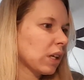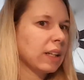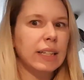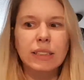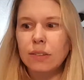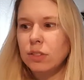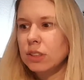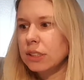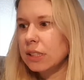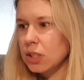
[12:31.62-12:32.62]
That's it for
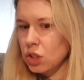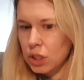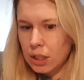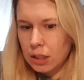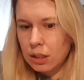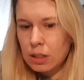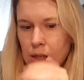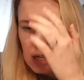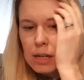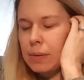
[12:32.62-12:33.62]
stitching.
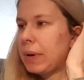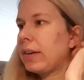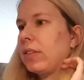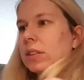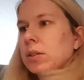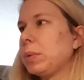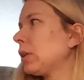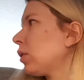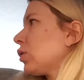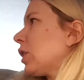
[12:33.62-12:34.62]
I've also been
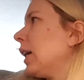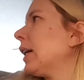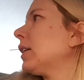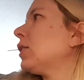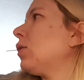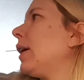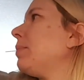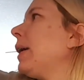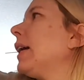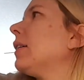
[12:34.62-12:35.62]
crocheting, so I
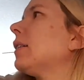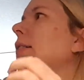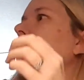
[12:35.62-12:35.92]
made